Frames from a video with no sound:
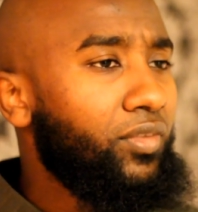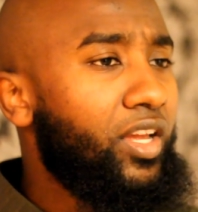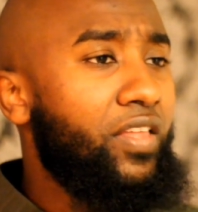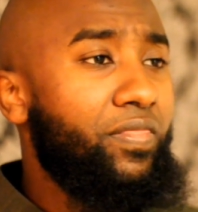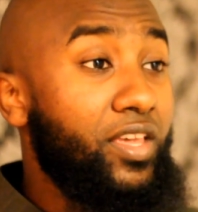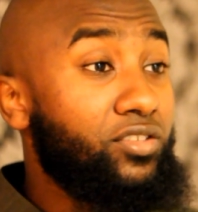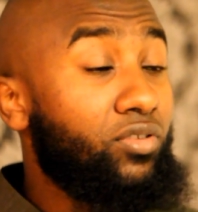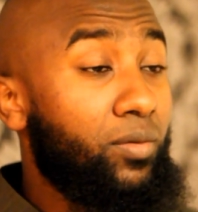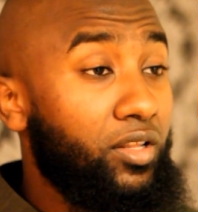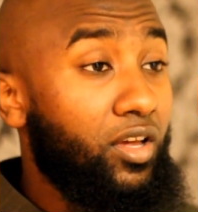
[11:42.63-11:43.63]
In this
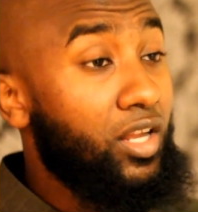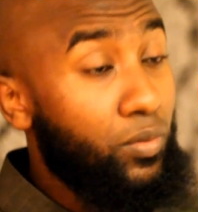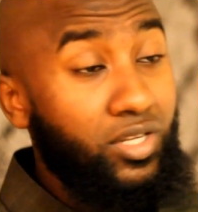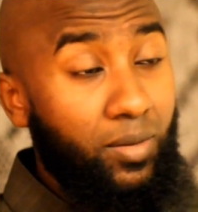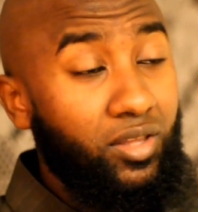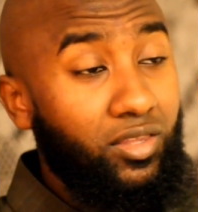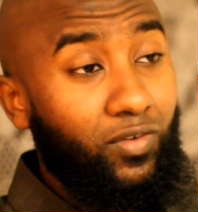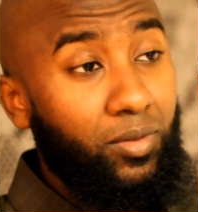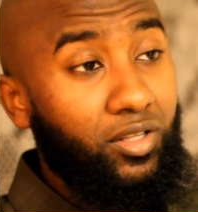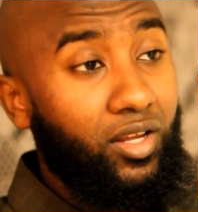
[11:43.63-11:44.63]
Ramadan, it was in a month of
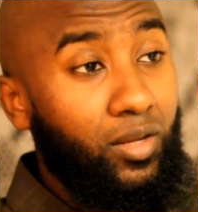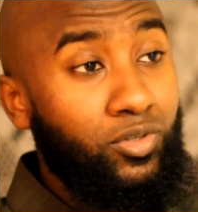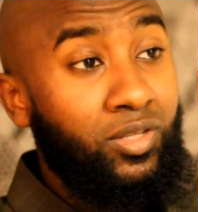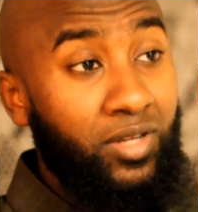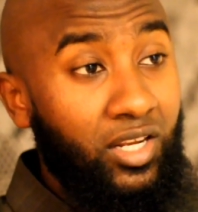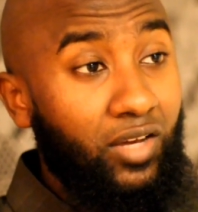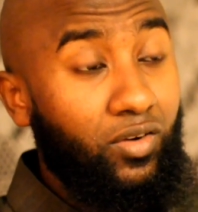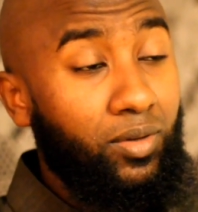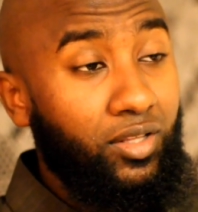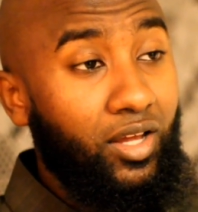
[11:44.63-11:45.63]
Ramadan, it was the beginning of
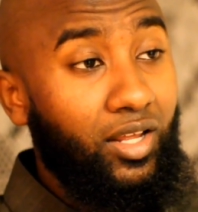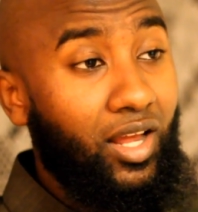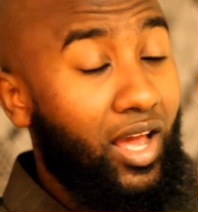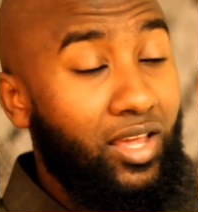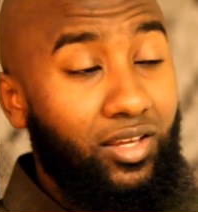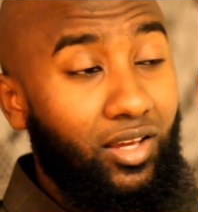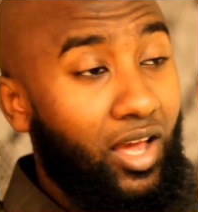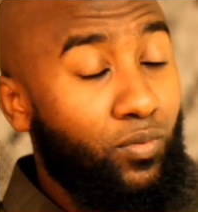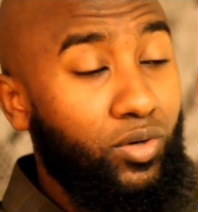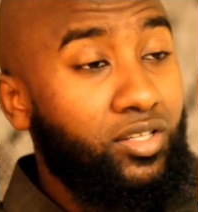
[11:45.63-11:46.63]
Ramadan, and I,
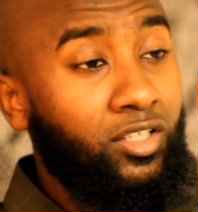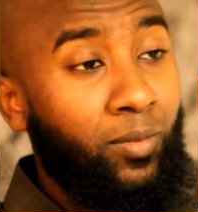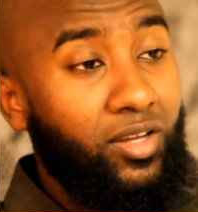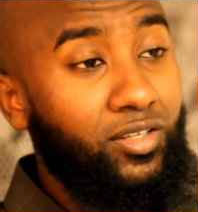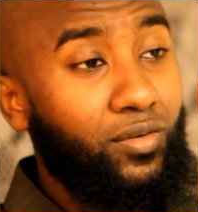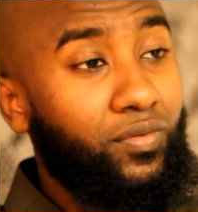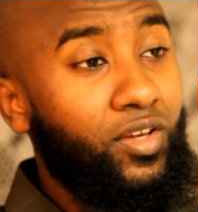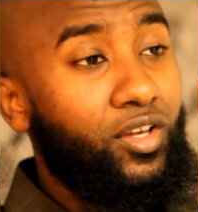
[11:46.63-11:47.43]
I really said to myself,